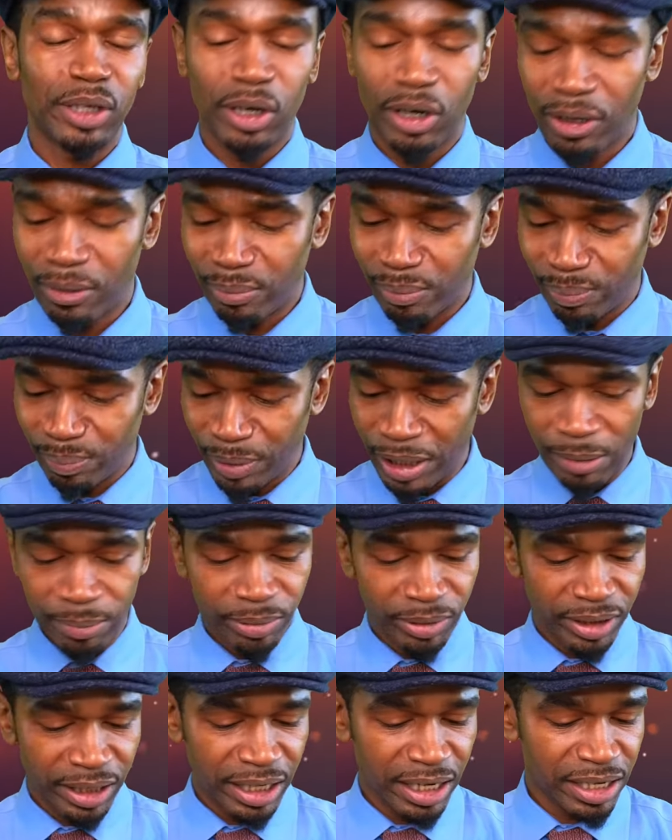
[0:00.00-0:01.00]
are
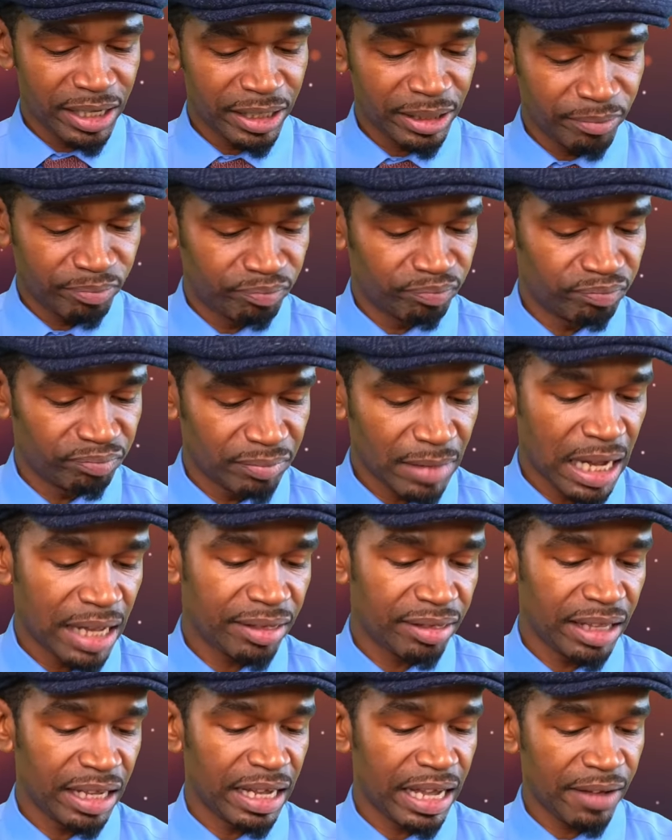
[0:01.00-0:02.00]
people that I
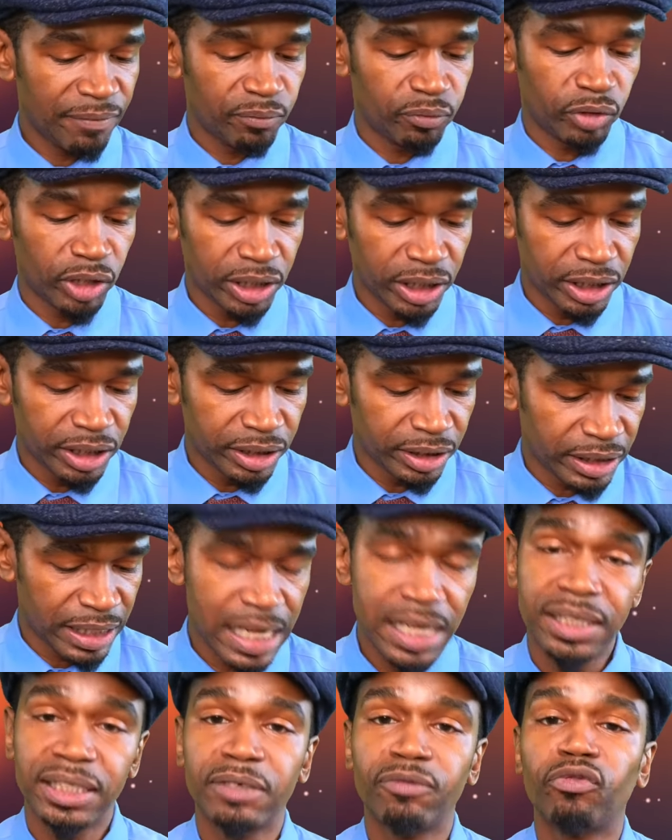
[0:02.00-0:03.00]
think have really good
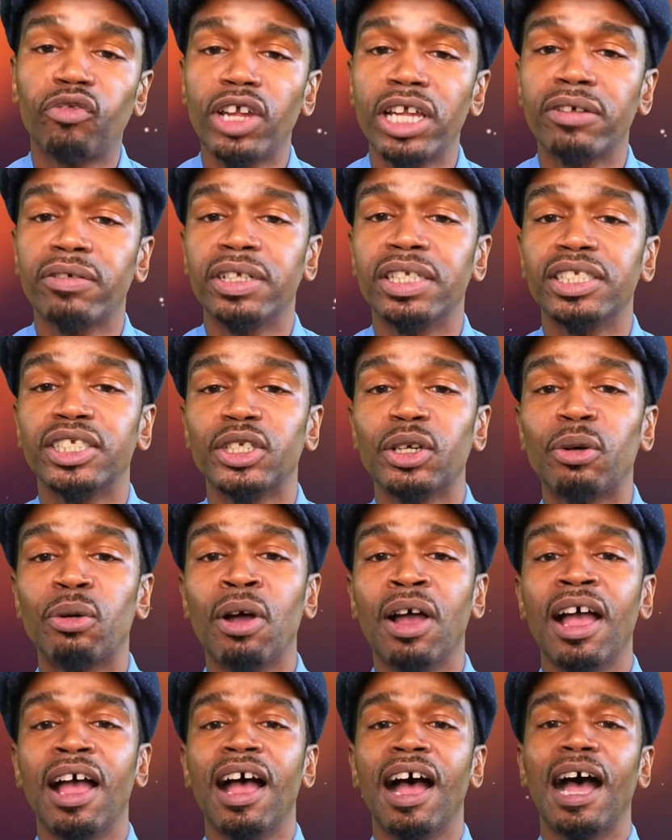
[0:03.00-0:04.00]
taste in fragrance. So
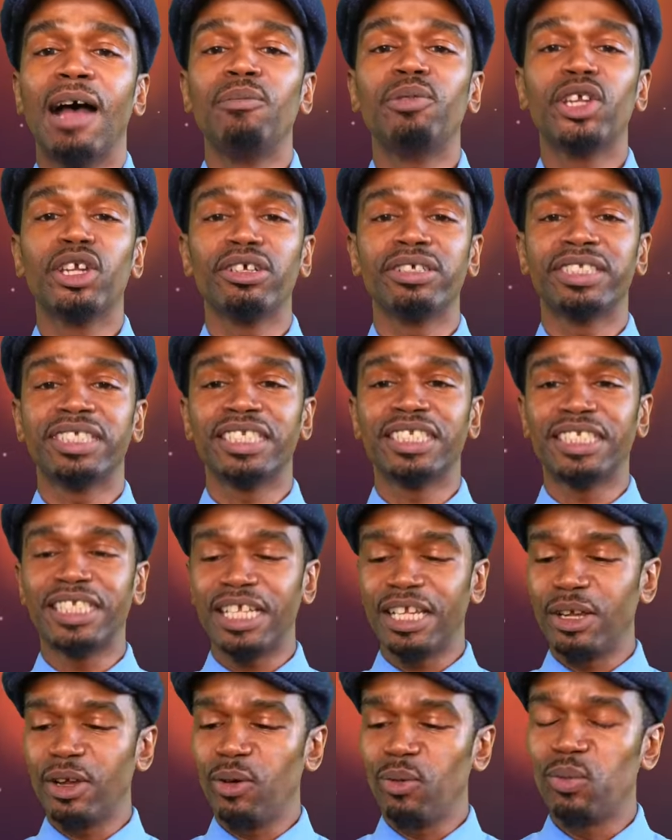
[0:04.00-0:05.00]
I'm curious to
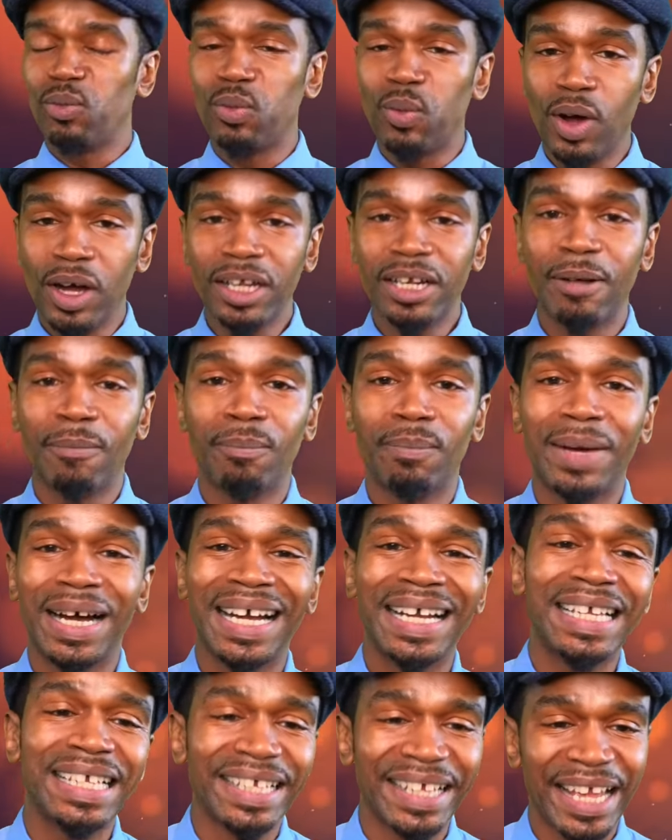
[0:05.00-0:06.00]
see what
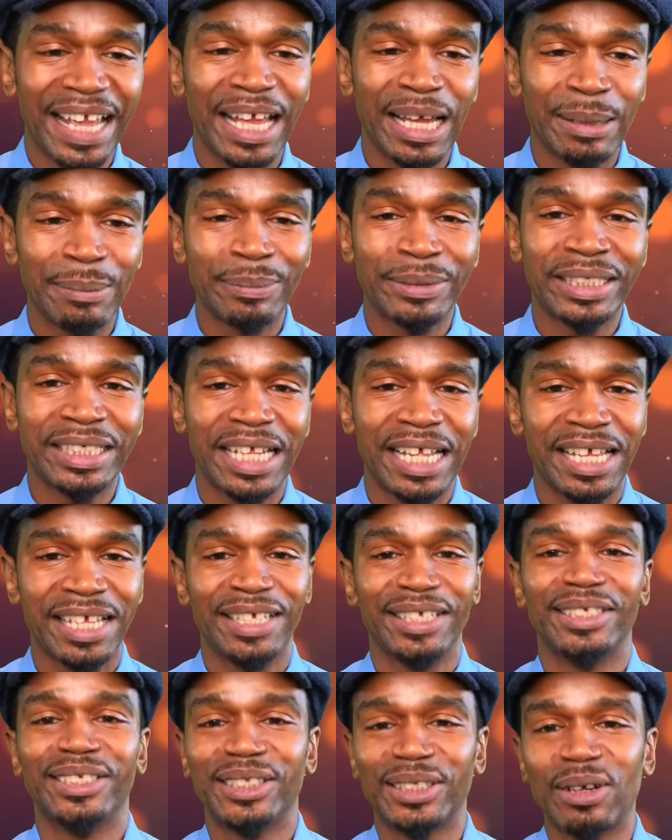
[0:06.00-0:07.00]
Mind Games
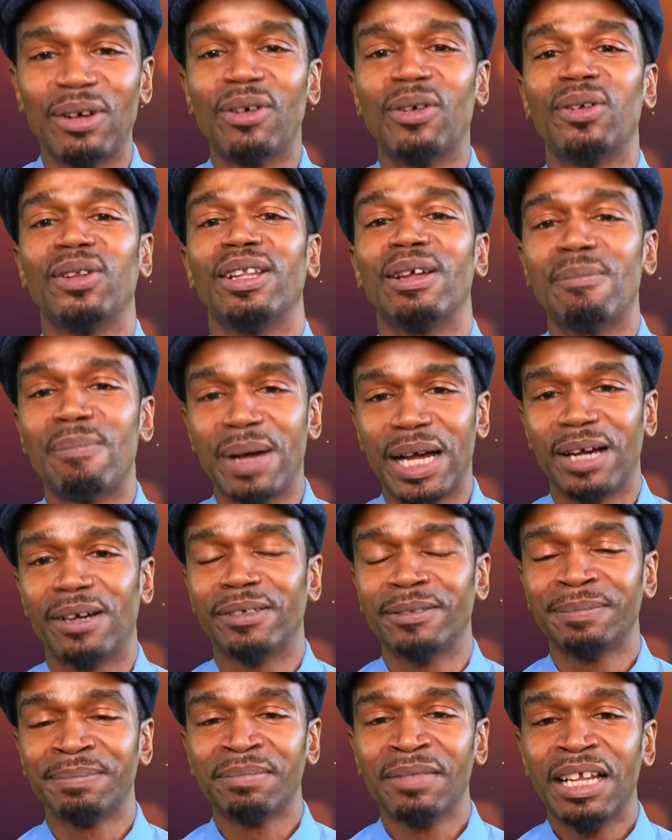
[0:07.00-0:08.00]
is all
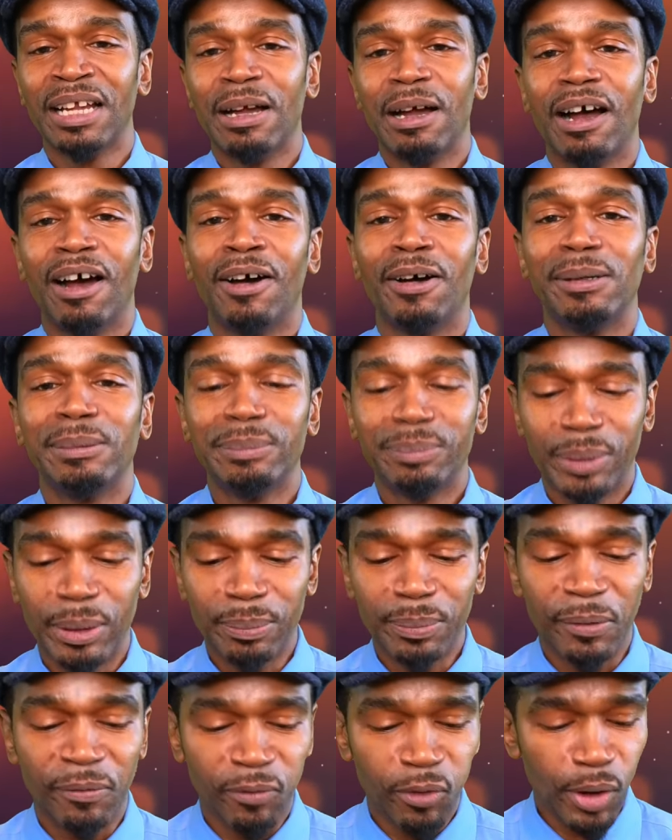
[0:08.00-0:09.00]
about. But
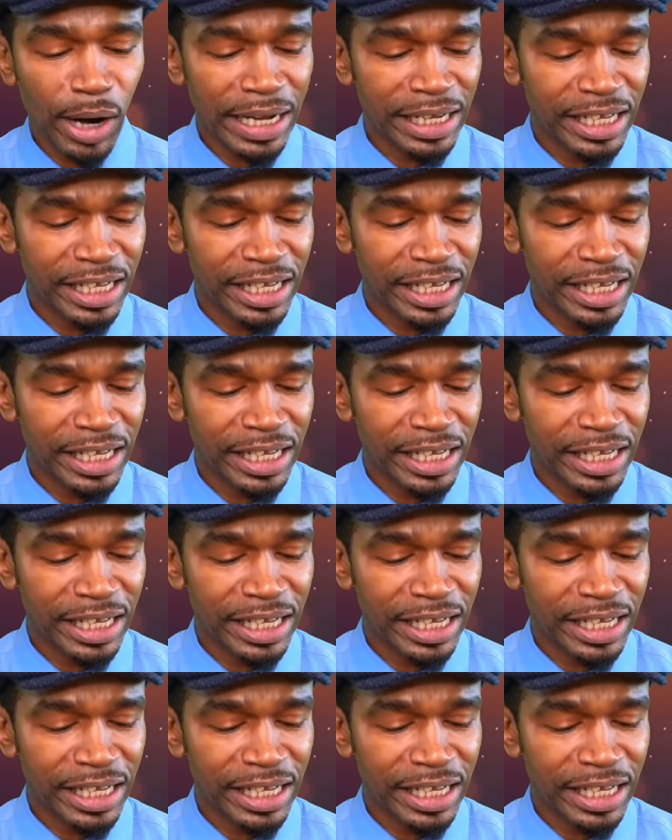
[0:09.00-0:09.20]
before I